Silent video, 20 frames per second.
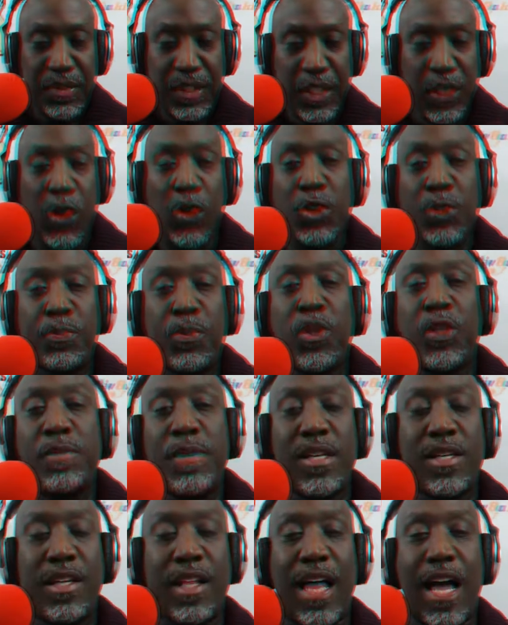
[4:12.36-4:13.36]
Coach pulls me
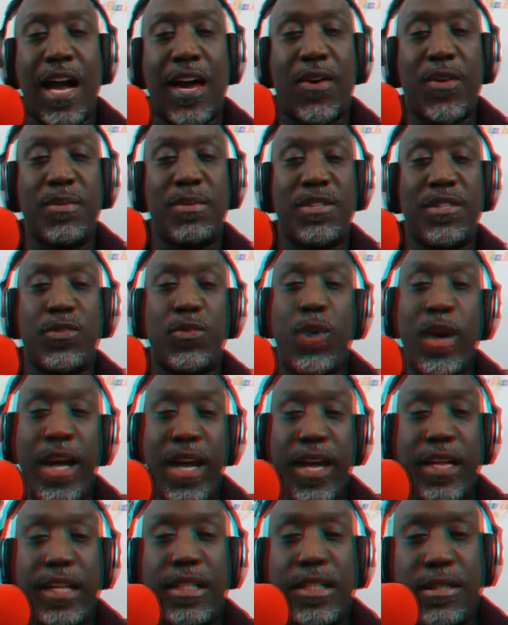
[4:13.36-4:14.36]
into the locker room and says,
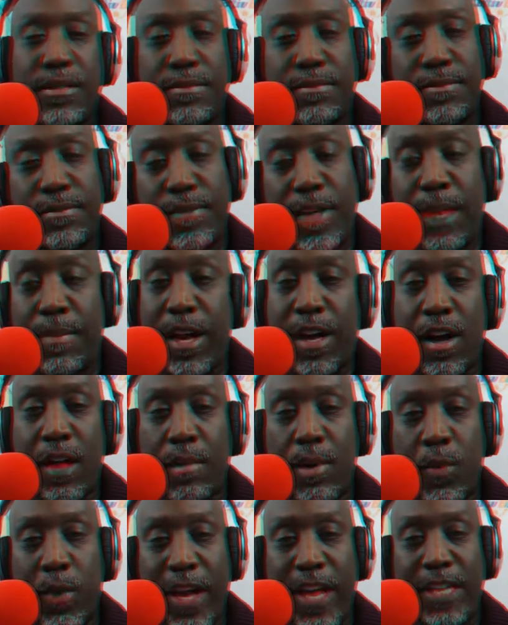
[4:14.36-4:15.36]
Wiggs, everybody called
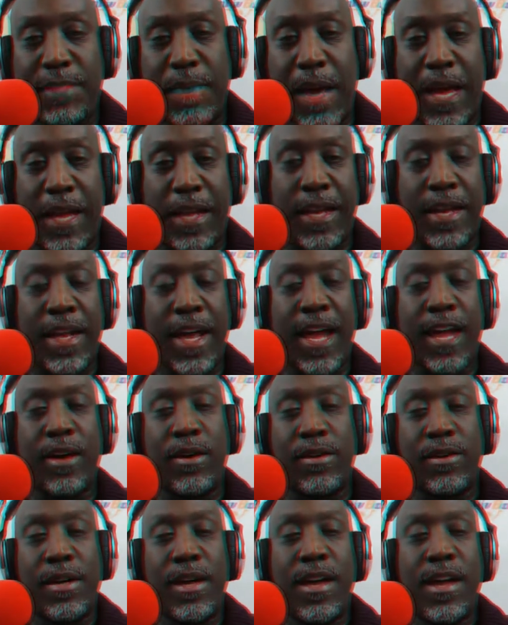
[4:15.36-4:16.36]
me Wiggs back in the day,
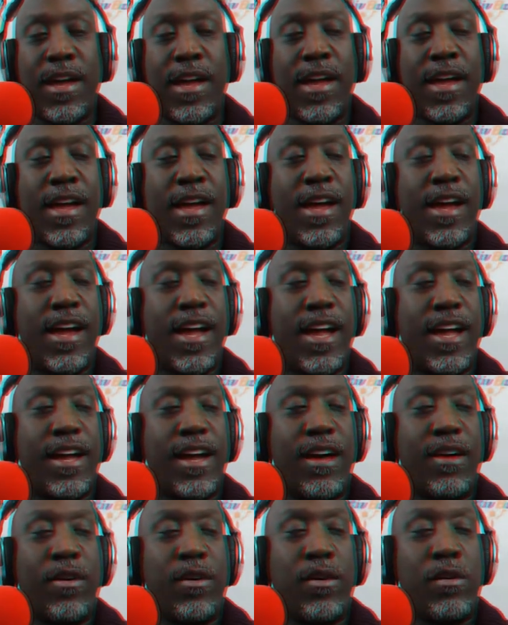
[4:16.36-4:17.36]
we're
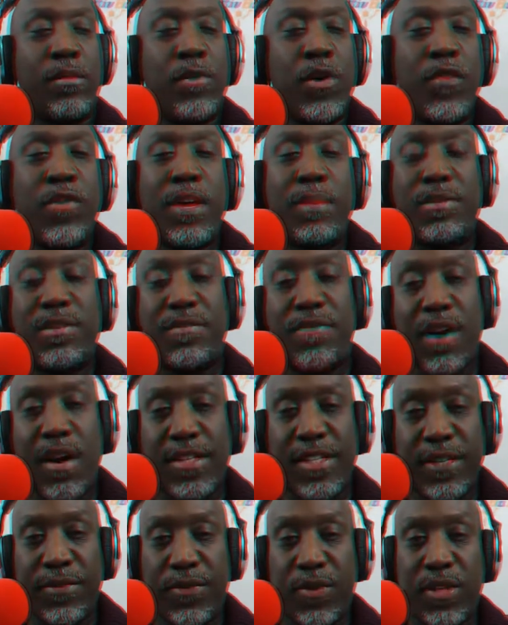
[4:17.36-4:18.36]
going to move you up to
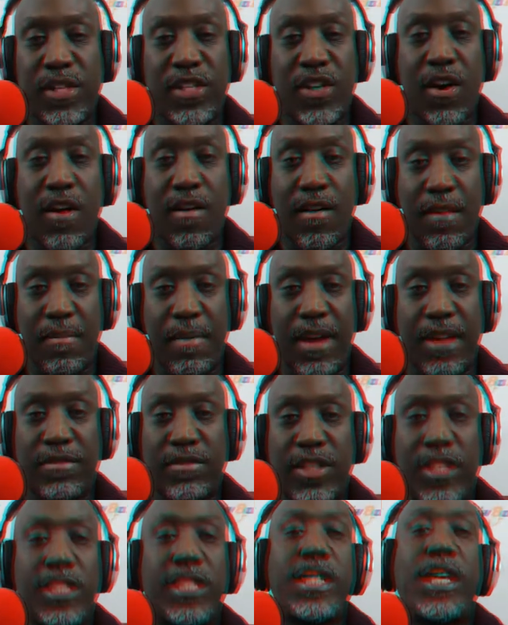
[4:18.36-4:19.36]
varsity for the tournament.
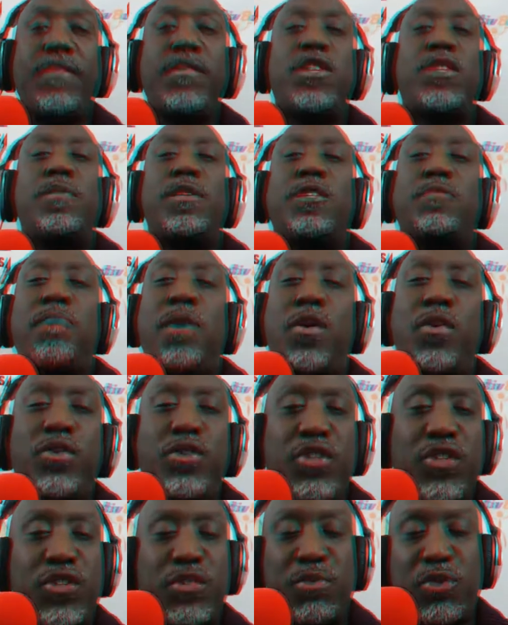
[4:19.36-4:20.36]
Just to give you some
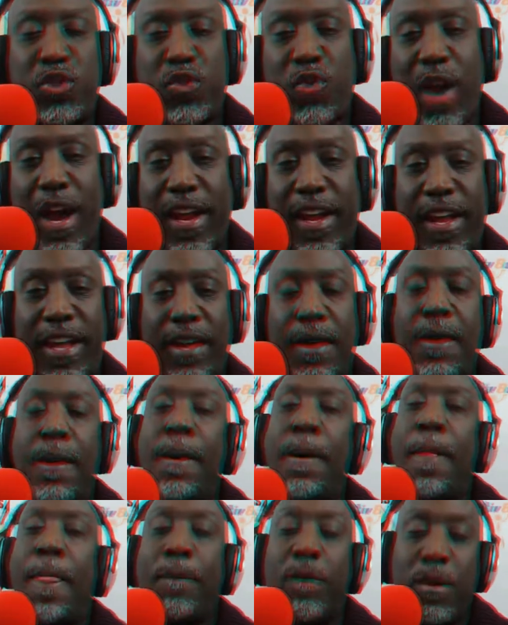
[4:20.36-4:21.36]
exposure, some training,
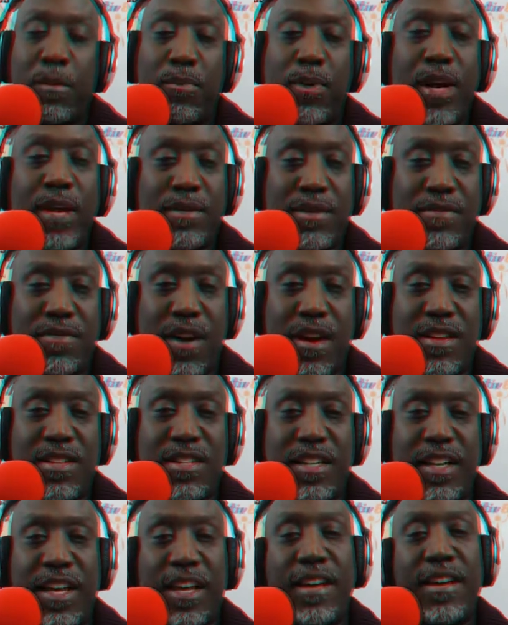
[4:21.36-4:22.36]
we're going to bring you up to
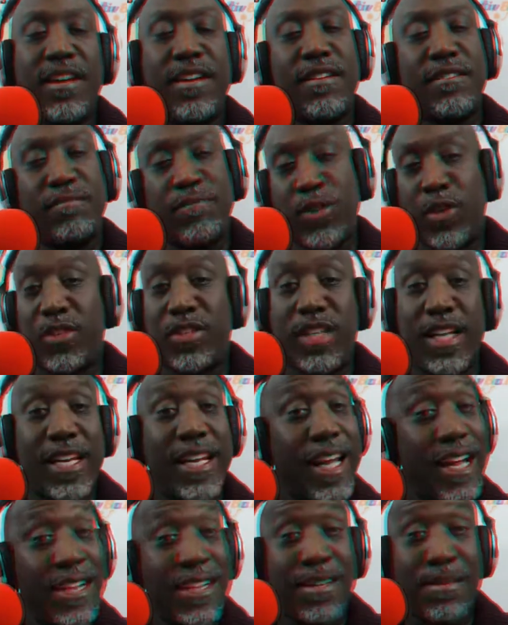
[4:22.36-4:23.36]
varsity. You'll sit at
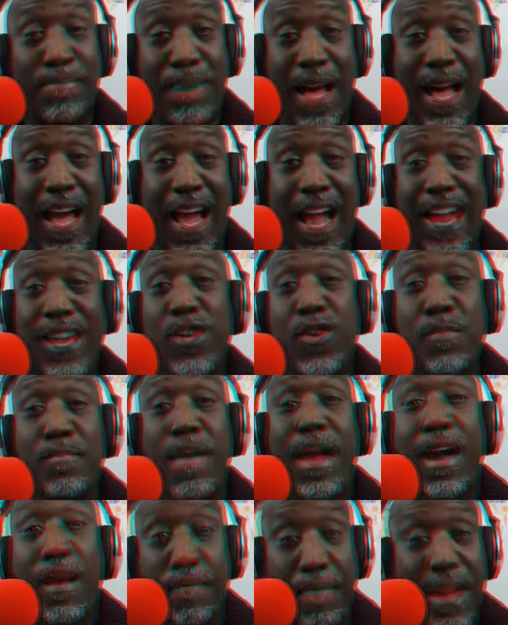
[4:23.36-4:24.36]
the end of the pine, you
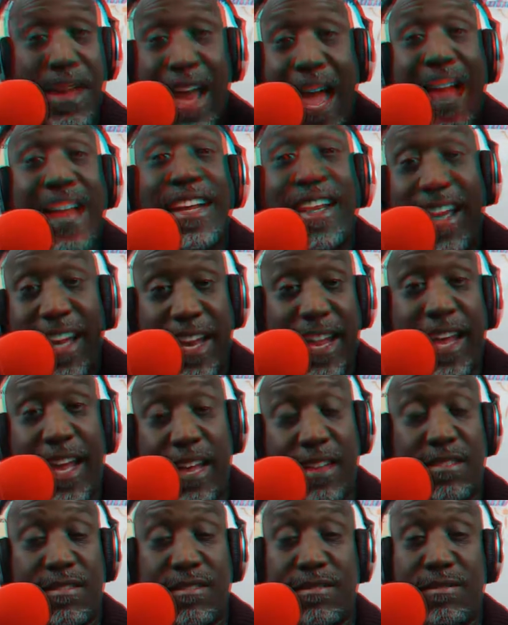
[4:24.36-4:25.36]
may or may not get
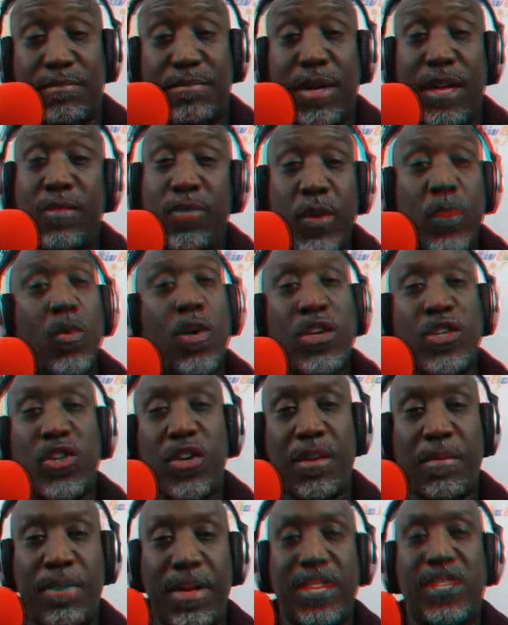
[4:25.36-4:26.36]
in. But we want you on
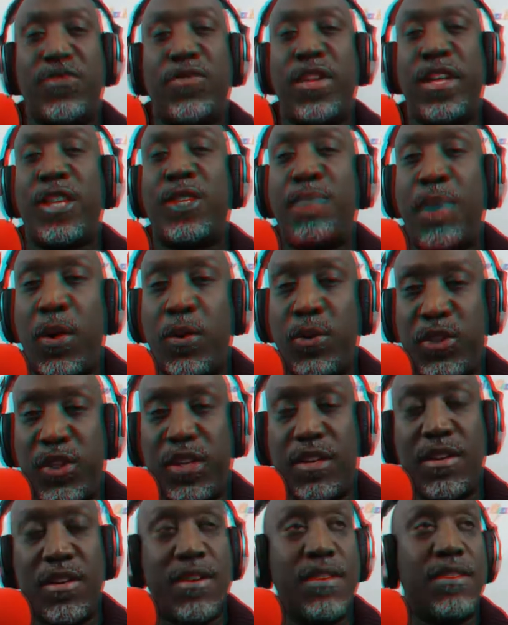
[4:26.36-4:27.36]
the bench for the
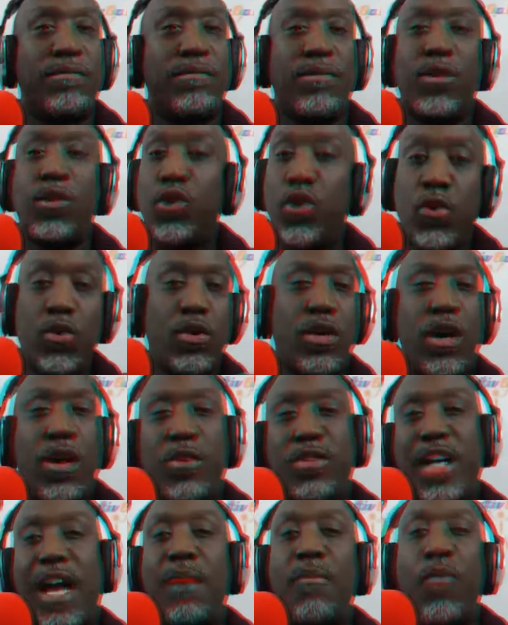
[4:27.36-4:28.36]
exposure. Cool,
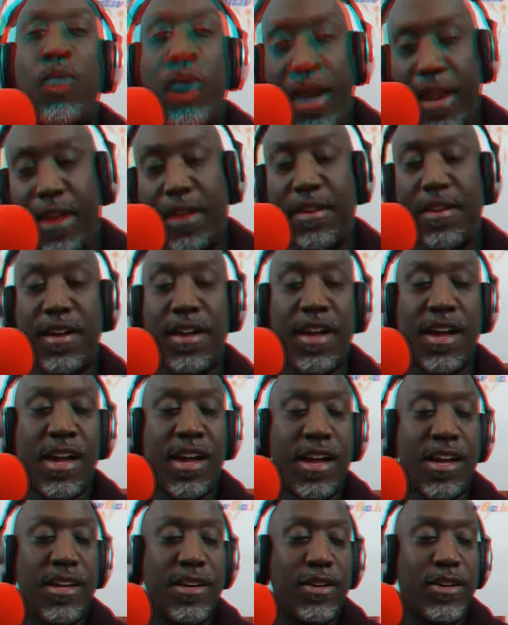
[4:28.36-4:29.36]
coach, I'm with it.
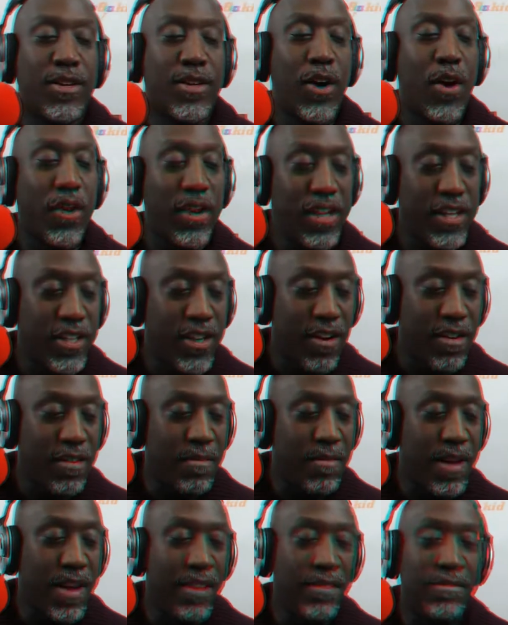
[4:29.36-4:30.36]
Go to the
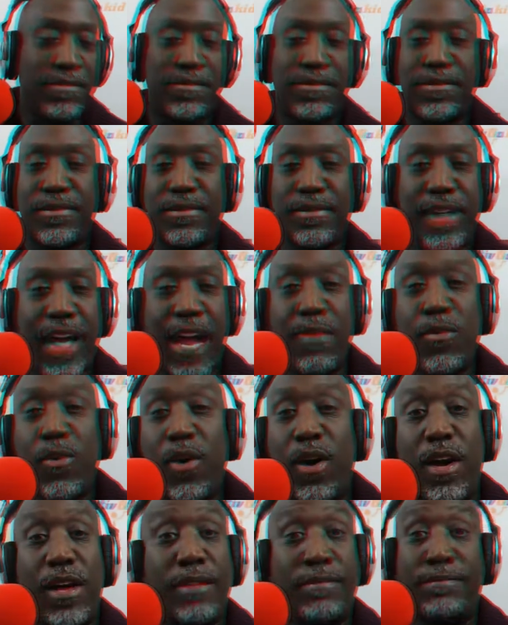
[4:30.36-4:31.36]
tournament, game
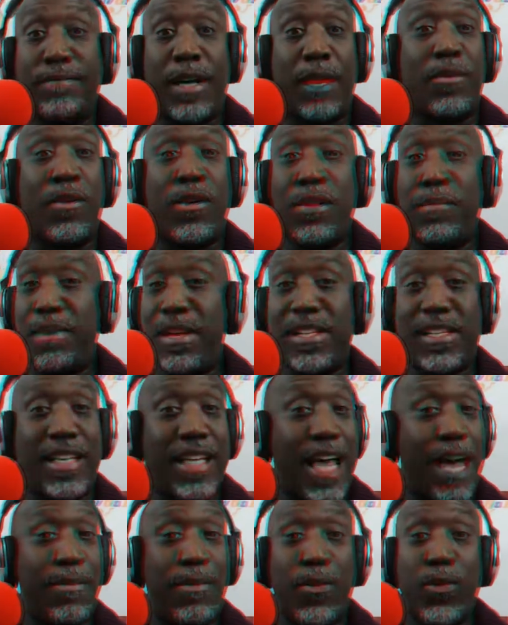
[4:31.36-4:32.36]
one, I'm on the bench
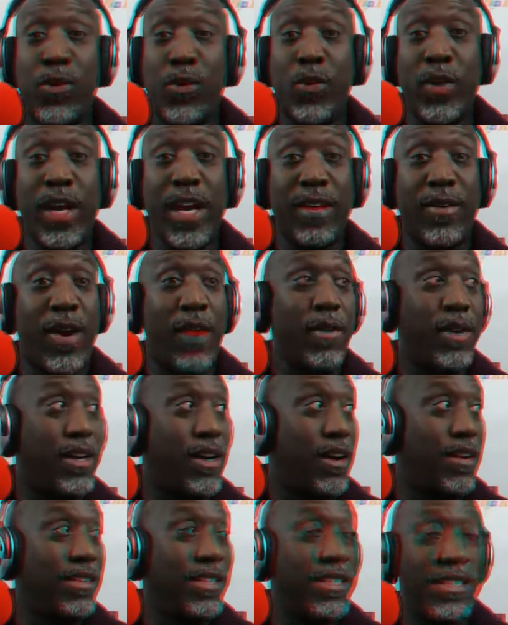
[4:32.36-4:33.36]
clapping. Ooh, there we
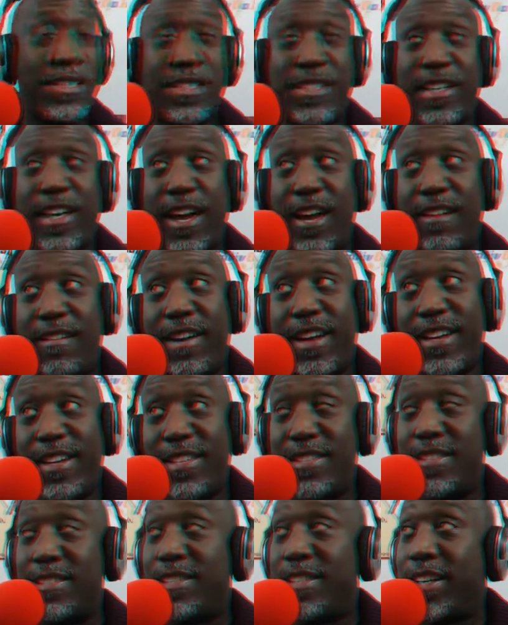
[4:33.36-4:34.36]
go. This is scary.
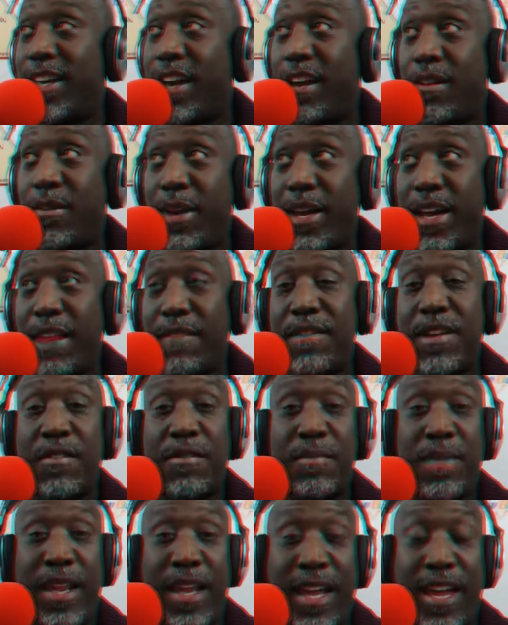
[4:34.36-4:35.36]
I've never
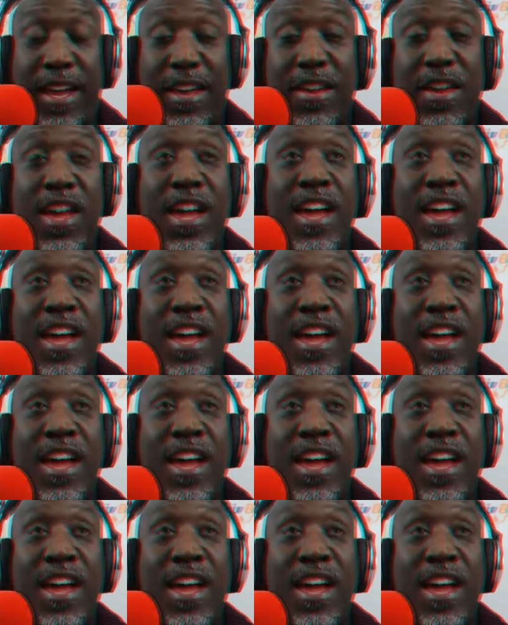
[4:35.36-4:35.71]
been in.